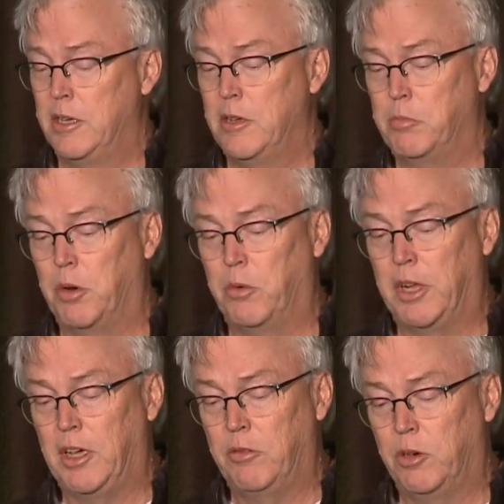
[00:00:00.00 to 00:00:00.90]
But what
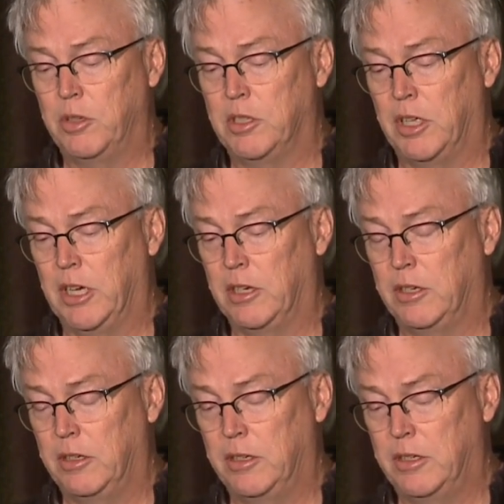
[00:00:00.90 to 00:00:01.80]
I've always
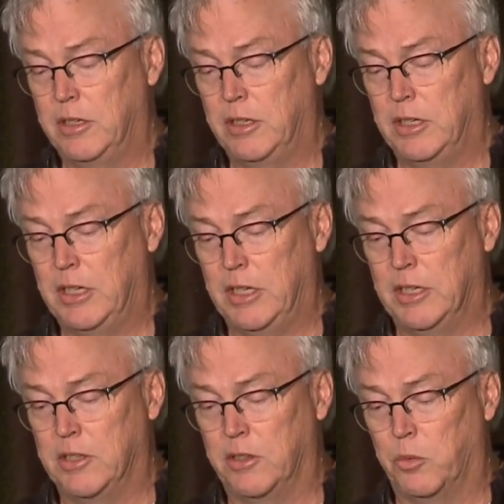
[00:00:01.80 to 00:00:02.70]
liked
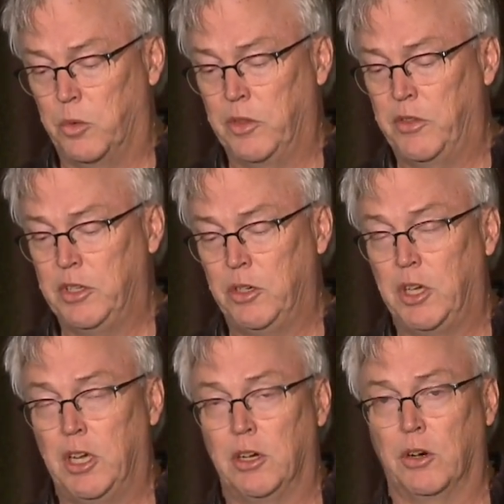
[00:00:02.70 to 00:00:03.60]
is the one thing you
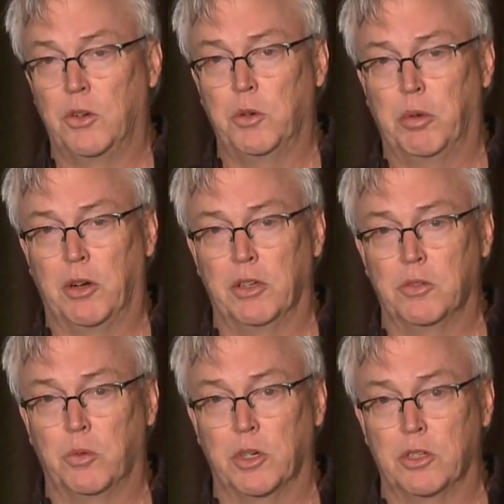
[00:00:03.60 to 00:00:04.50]
can't argue about
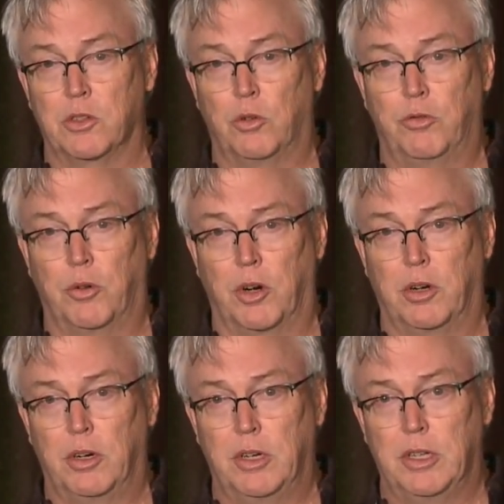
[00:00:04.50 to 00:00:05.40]
is what it's sold for.
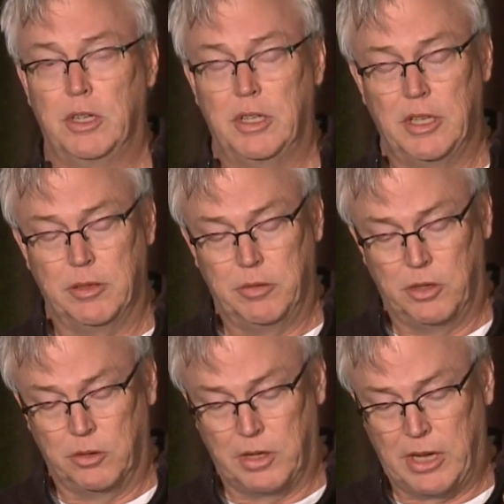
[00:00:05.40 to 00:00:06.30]
You
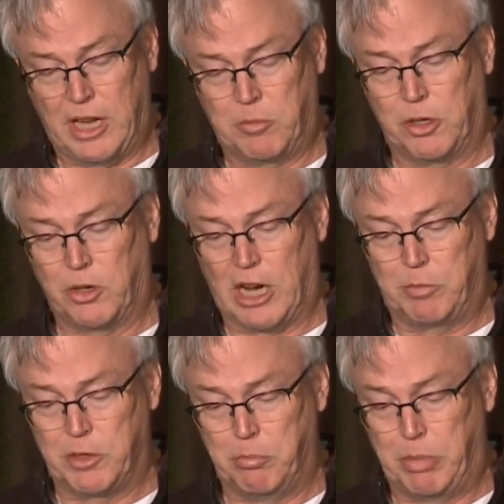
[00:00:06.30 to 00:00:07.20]
know, that hammer
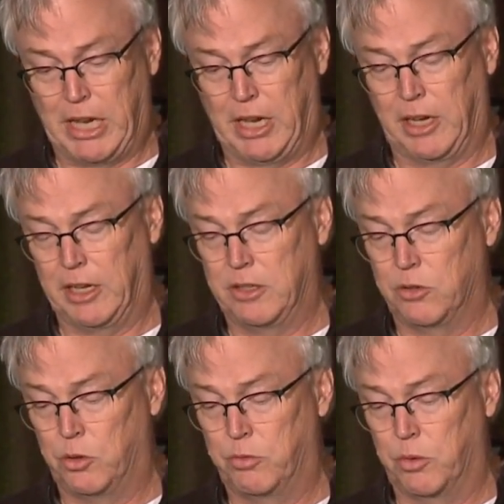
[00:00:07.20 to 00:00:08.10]
drops and bang, it's
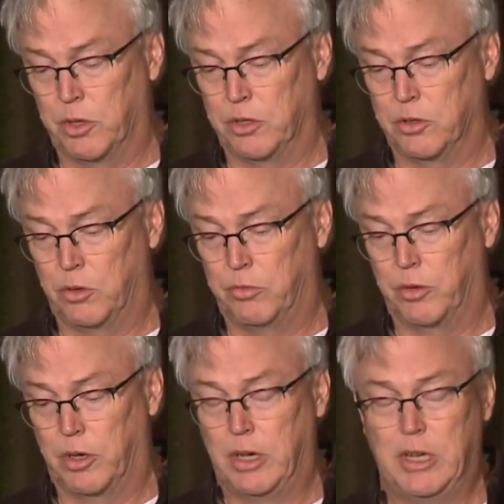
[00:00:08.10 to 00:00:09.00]
sold for what it's sold
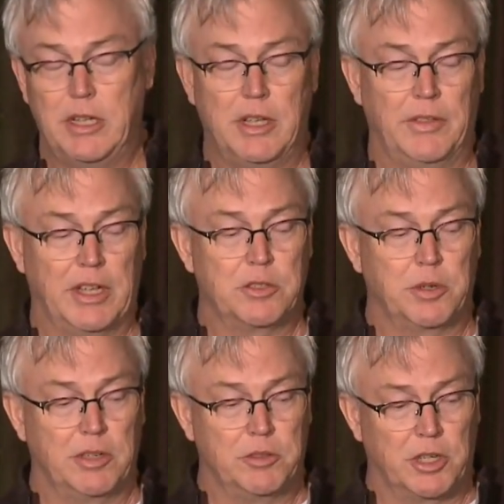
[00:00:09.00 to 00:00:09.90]
for. And that's what
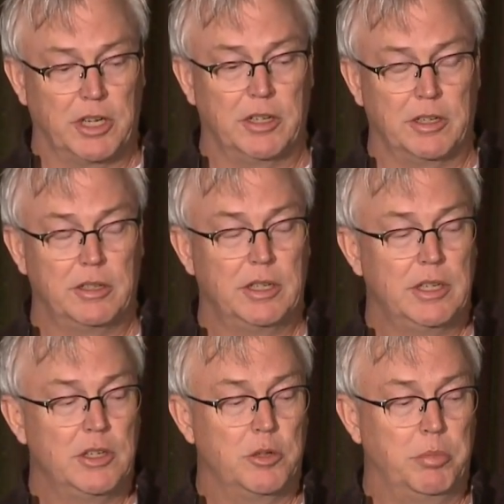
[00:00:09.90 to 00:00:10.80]
I've tried to
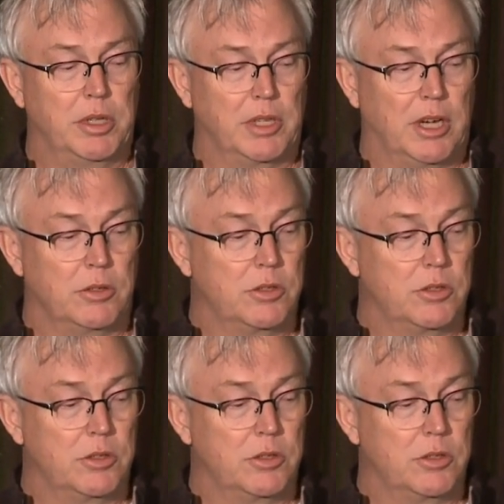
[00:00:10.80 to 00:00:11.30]
build out.